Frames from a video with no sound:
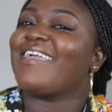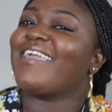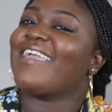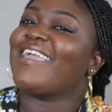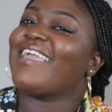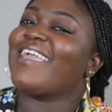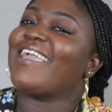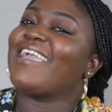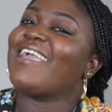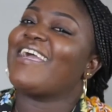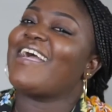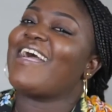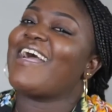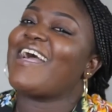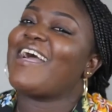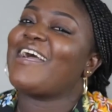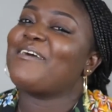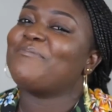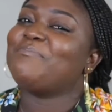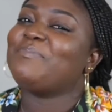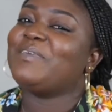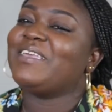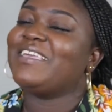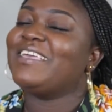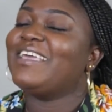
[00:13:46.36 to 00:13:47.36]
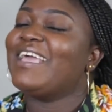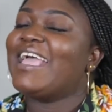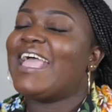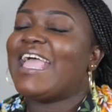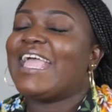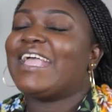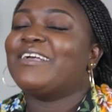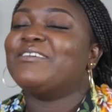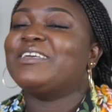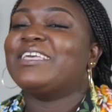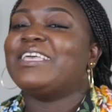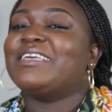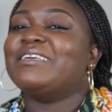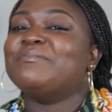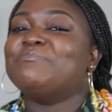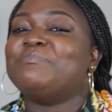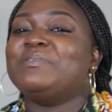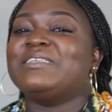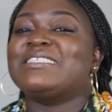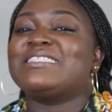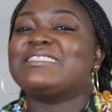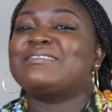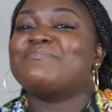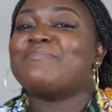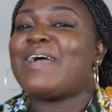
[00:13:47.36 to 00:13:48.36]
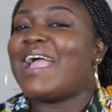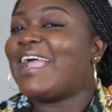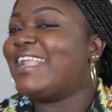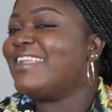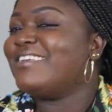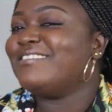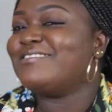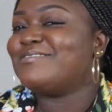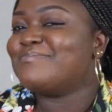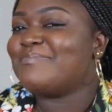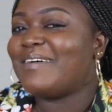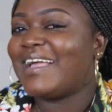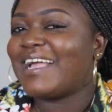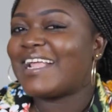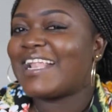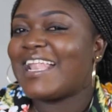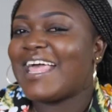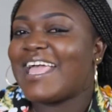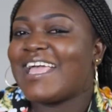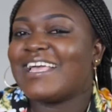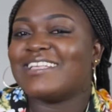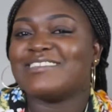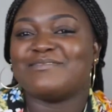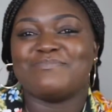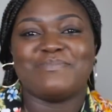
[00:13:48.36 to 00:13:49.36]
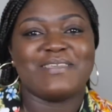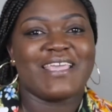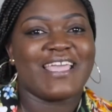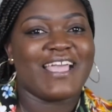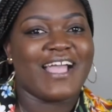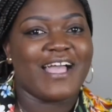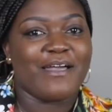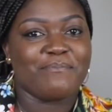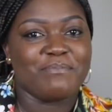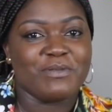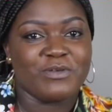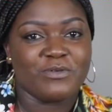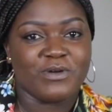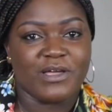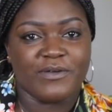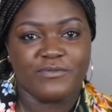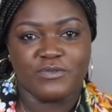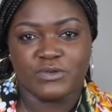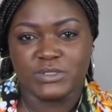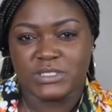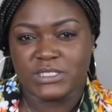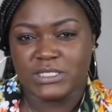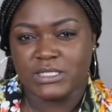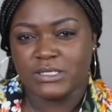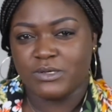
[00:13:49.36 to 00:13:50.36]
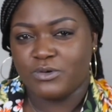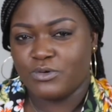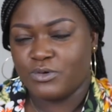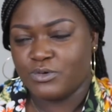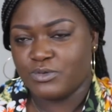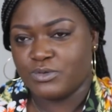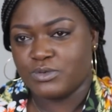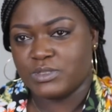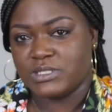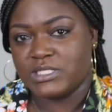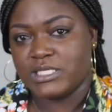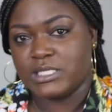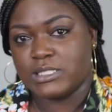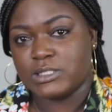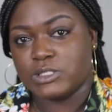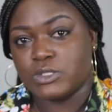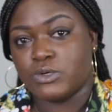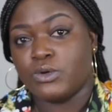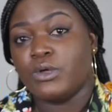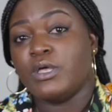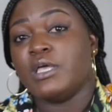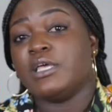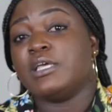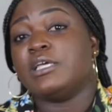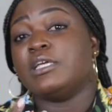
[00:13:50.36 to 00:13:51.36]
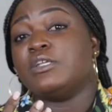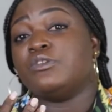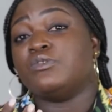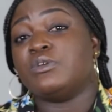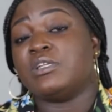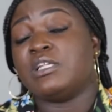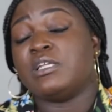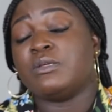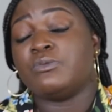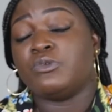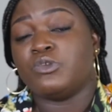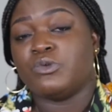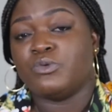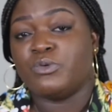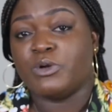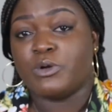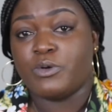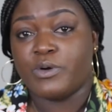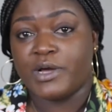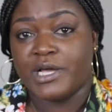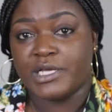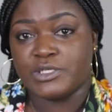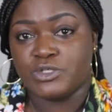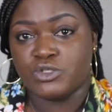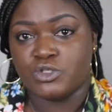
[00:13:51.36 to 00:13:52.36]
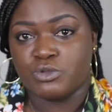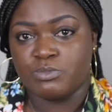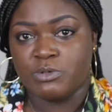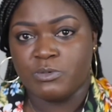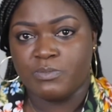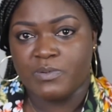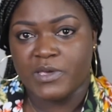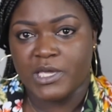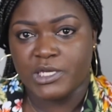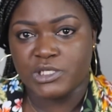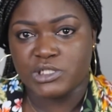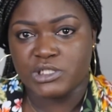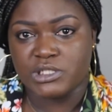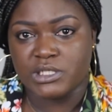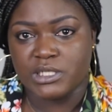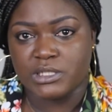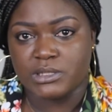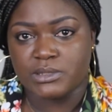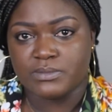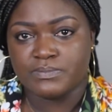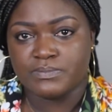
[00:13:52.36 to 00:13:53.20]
be smiling to my clients, be a happy wife, you see, all those things. So it really requires you to be passionate.